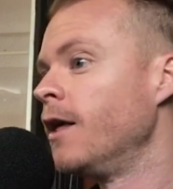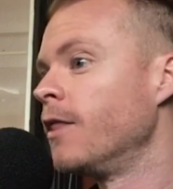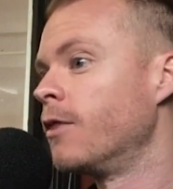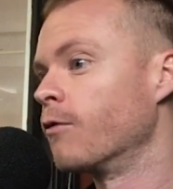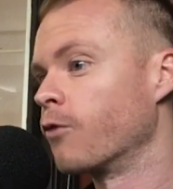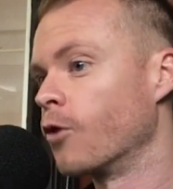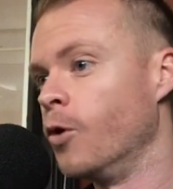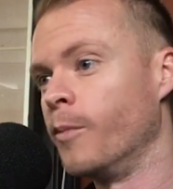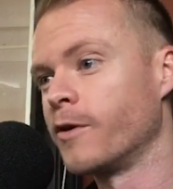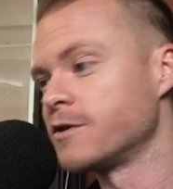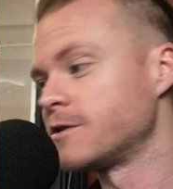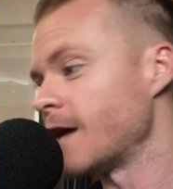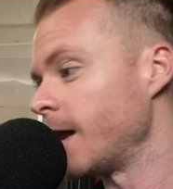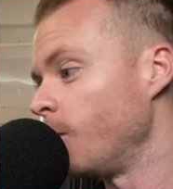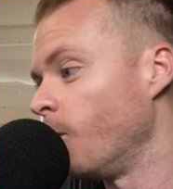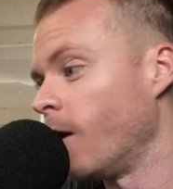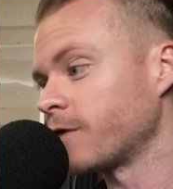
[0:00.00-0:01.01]
The rumors
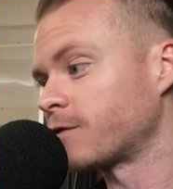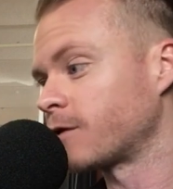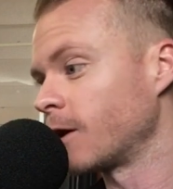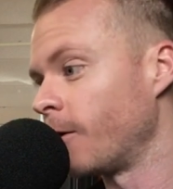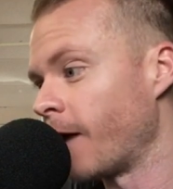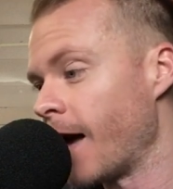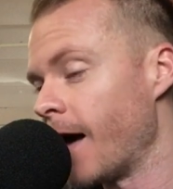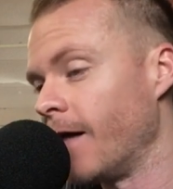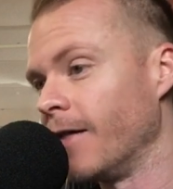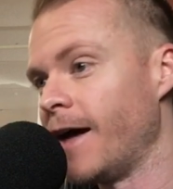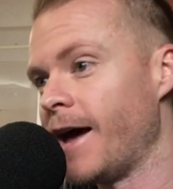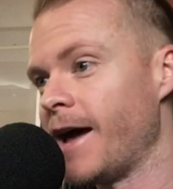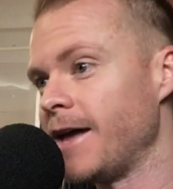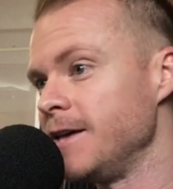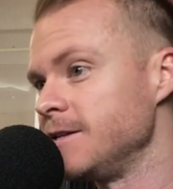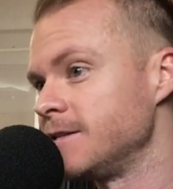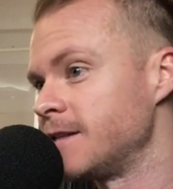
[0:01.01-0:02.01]
that he wants to go to LA,
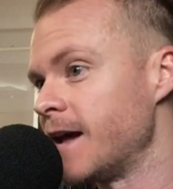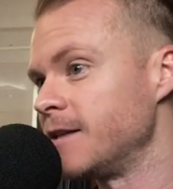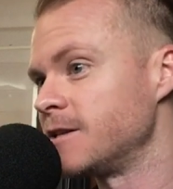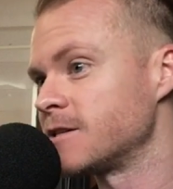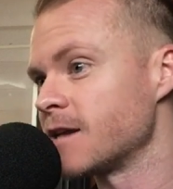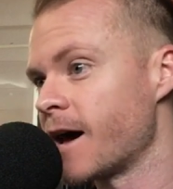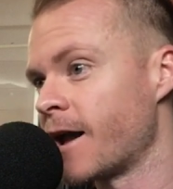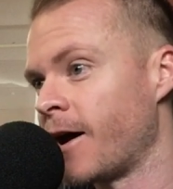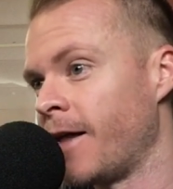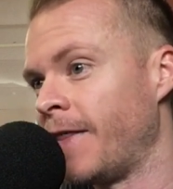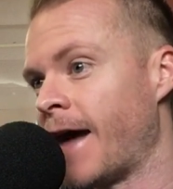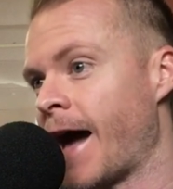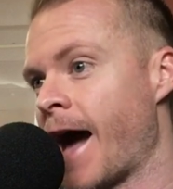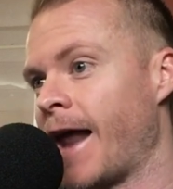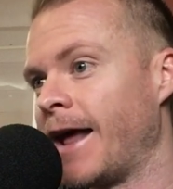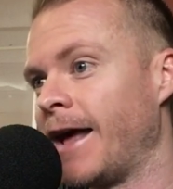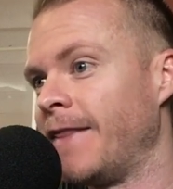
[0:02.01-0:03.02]
he's dead set on
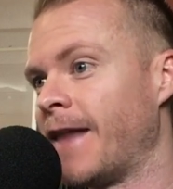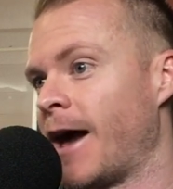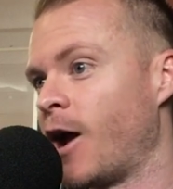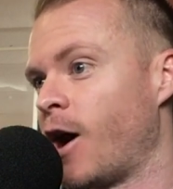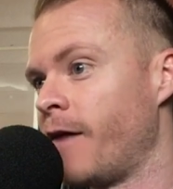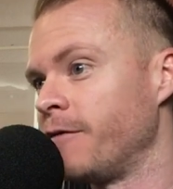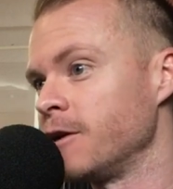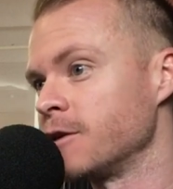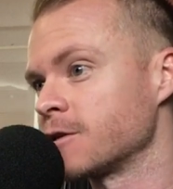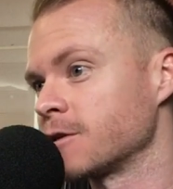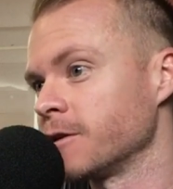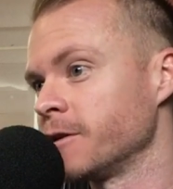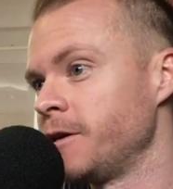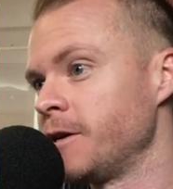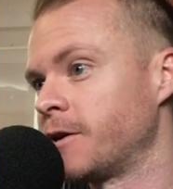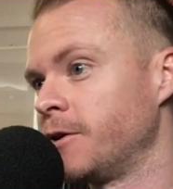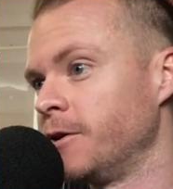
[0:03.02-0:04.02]
that, and that
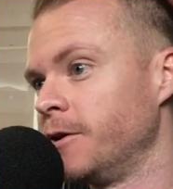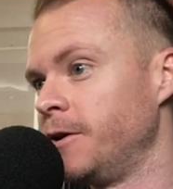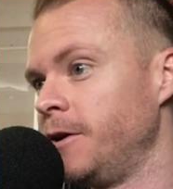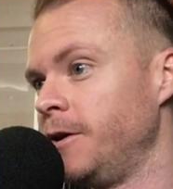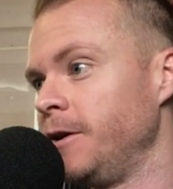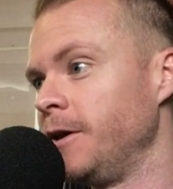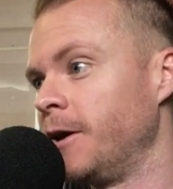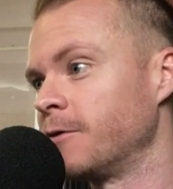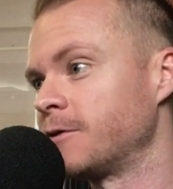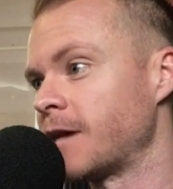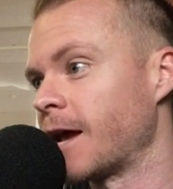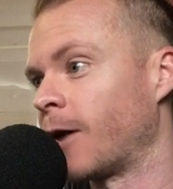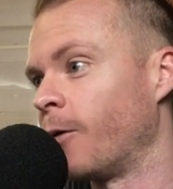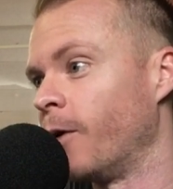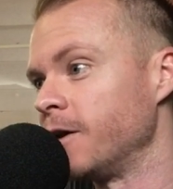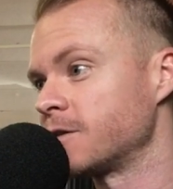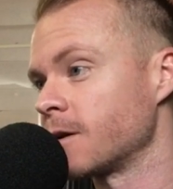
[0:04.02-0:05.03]
obviously could,
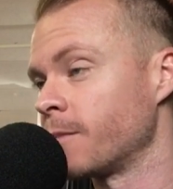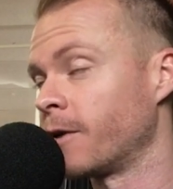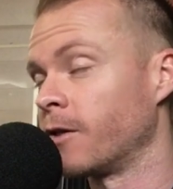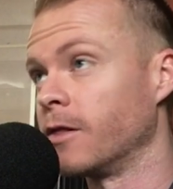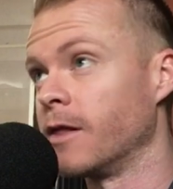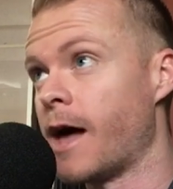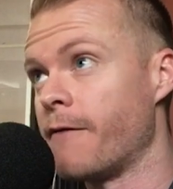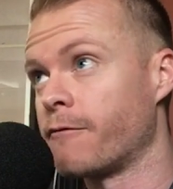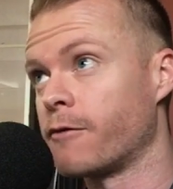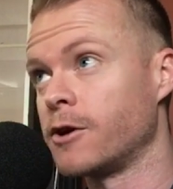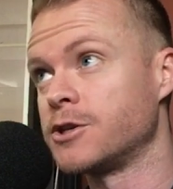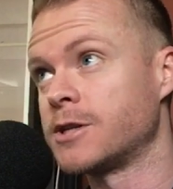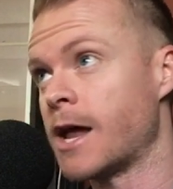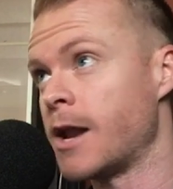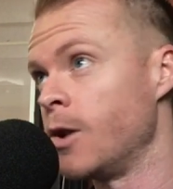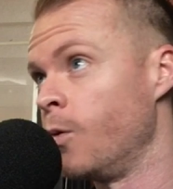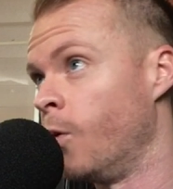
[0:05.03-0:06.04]
take away some of the leverage
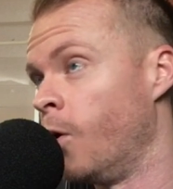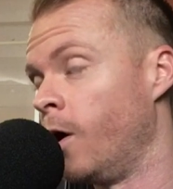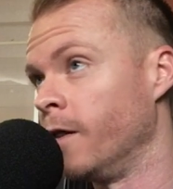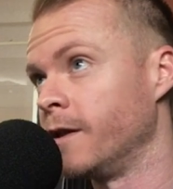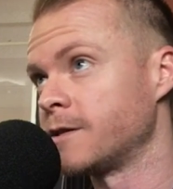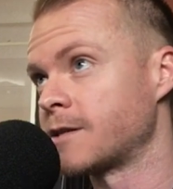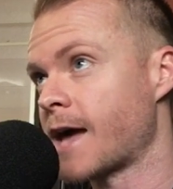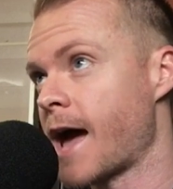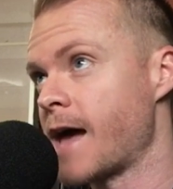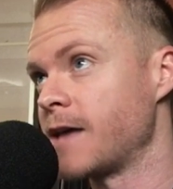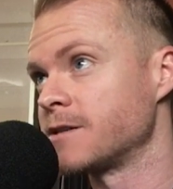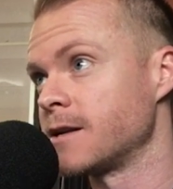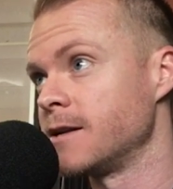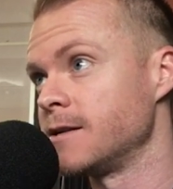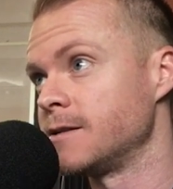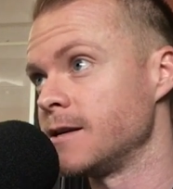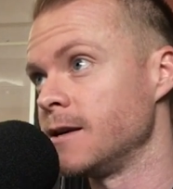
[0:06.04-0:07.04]
that New Orleans has
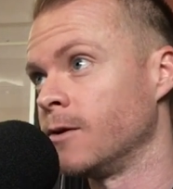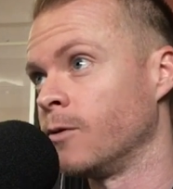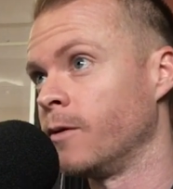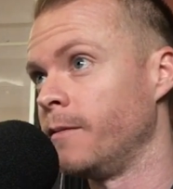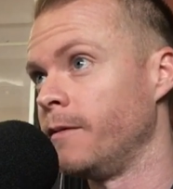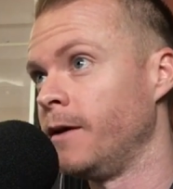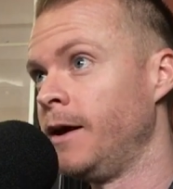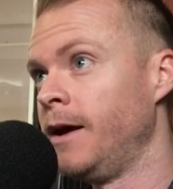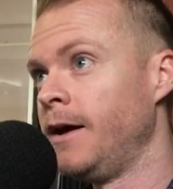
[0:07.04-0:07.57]
in a deal with,